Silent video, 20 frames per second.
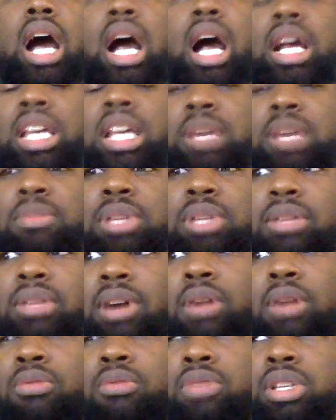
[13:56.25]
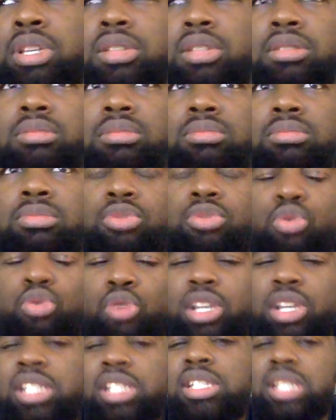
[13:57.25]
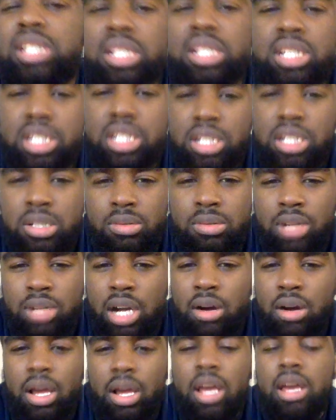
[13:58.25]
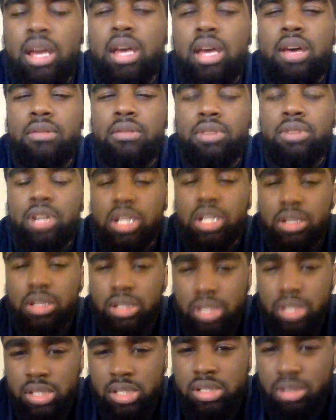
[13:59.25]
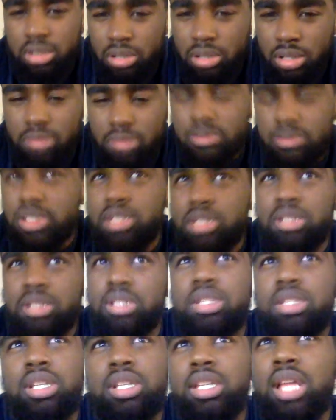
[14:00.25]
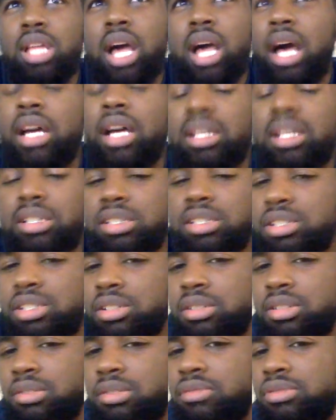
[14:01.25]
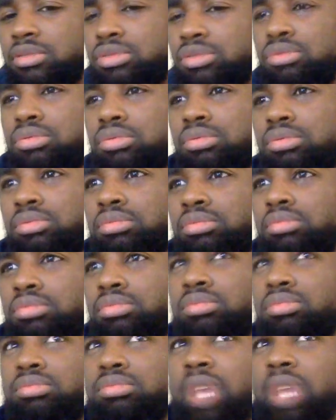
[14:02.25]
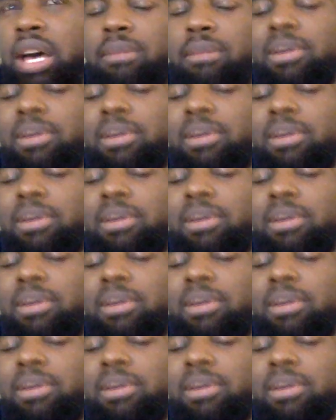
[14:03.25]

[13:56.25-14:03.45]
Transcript: I can't believe I went 26 years without ever hearing this song, which I deserve to have